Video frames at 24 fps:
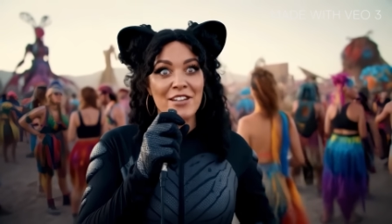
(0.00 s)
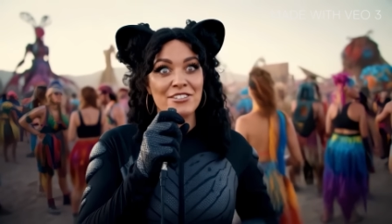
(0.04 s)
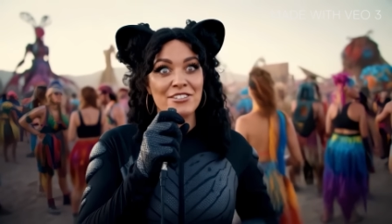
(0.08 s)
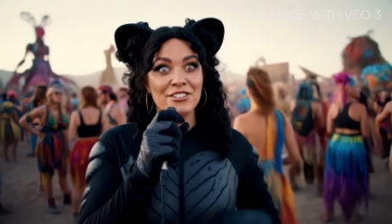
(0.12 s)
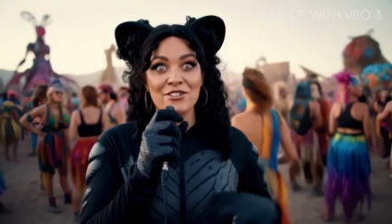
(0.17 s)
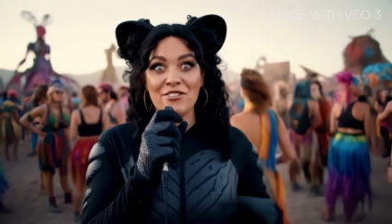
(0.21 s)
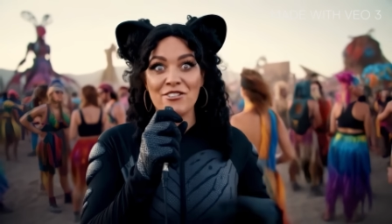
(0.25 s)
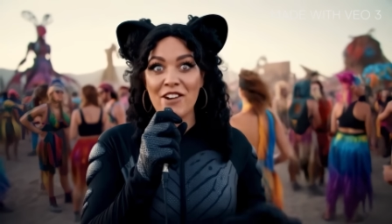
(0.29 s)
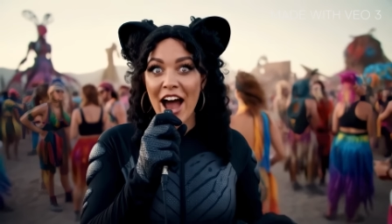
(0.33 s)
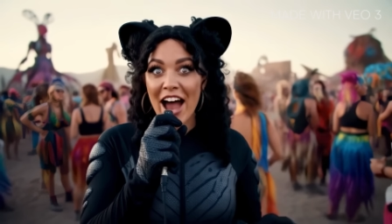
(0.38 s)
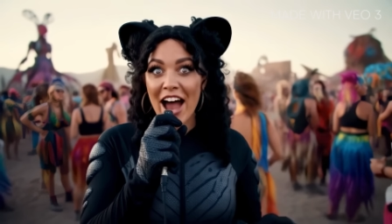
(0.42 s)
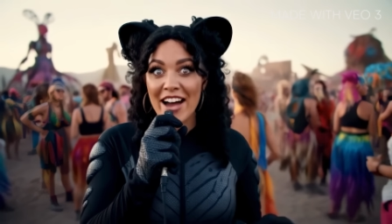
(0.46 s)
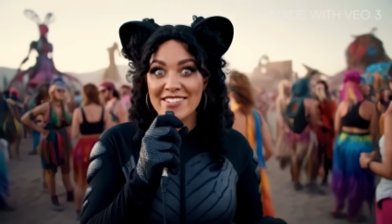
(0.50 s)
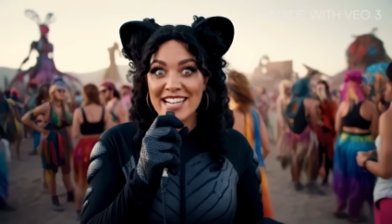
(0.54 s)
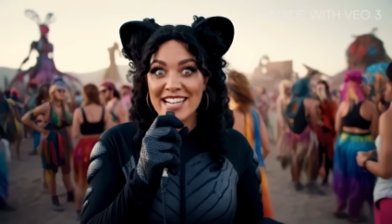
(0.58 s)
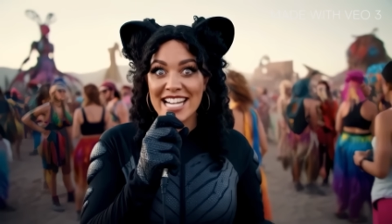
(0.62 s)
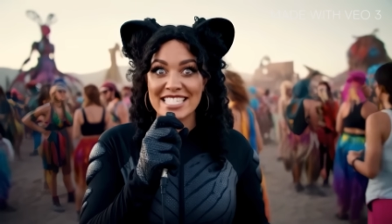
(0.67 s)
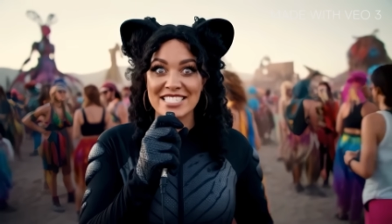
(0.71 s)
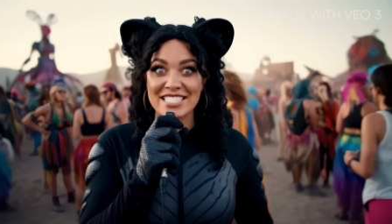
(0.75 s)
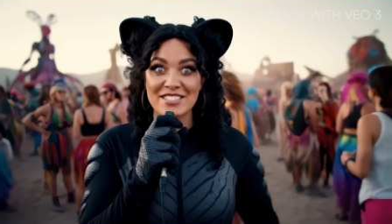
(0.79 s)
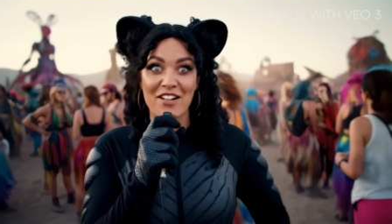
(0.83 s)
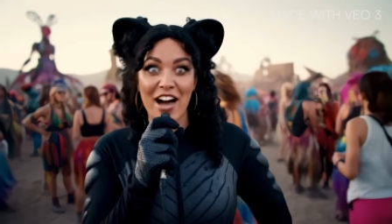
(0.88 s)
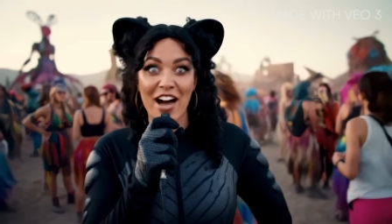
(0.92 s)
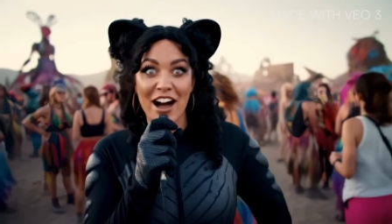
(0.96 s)
after five
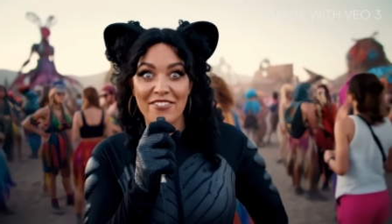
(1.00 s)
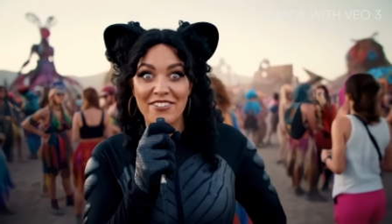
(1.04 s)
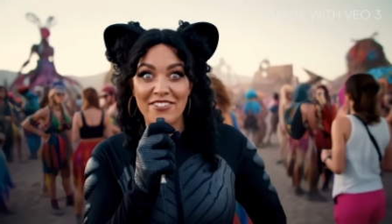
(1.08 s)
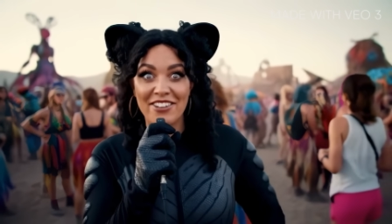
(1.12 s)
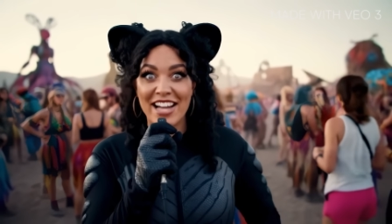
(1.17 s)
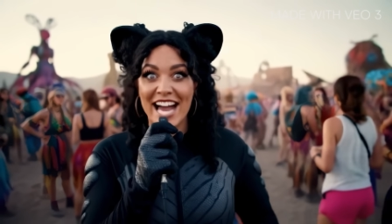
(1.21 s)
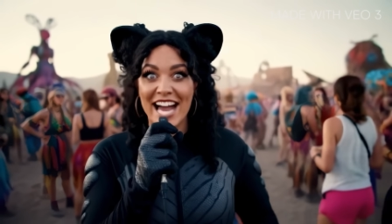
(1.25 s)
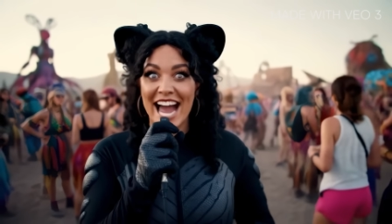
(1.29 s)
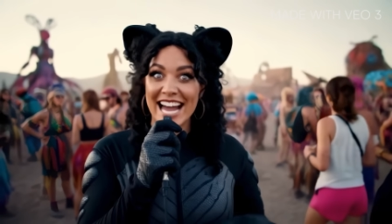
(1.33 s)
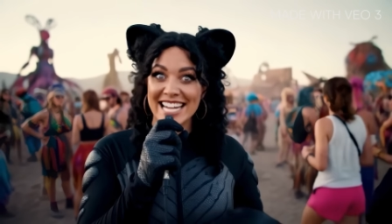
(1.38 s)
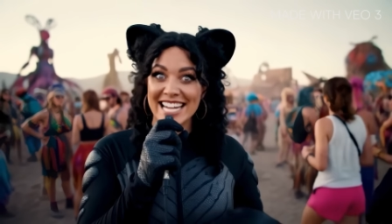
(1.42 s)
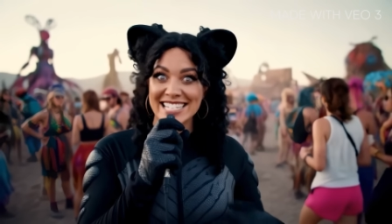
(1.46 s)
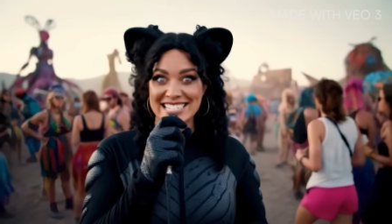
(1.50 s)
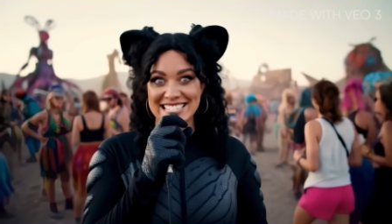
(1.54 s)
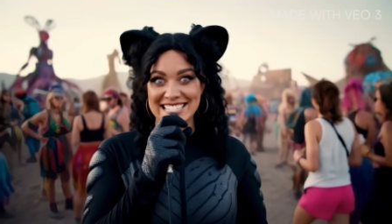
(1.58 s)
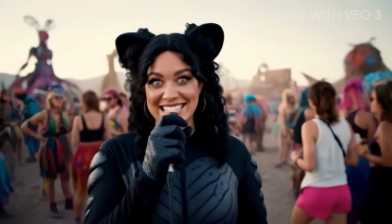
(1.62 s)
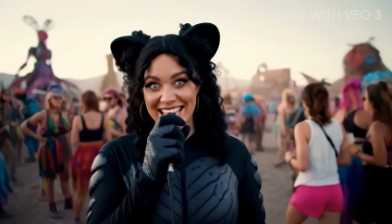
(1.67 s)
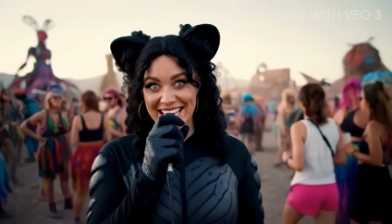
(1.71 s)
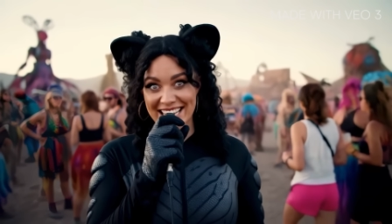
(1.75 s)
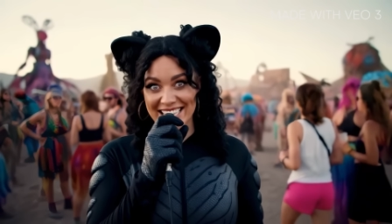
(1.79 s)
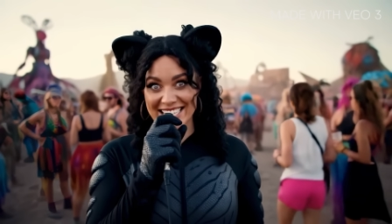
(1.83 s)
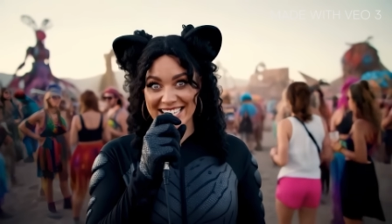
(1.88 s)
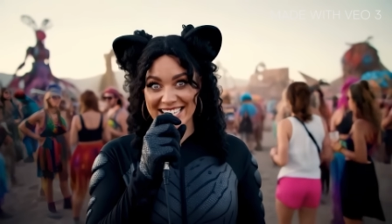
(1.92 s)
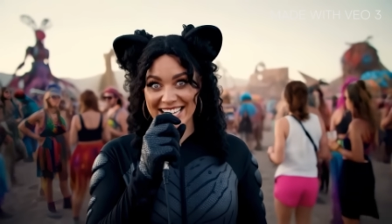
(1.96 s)
days of huffing gas and
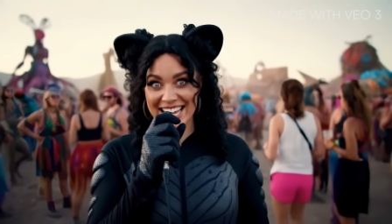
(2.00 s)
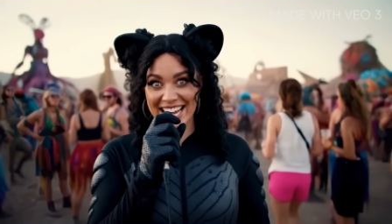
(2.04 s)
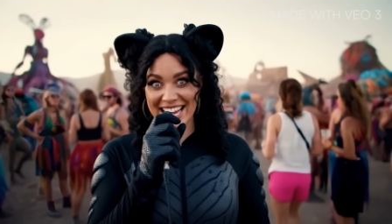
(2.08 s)
dust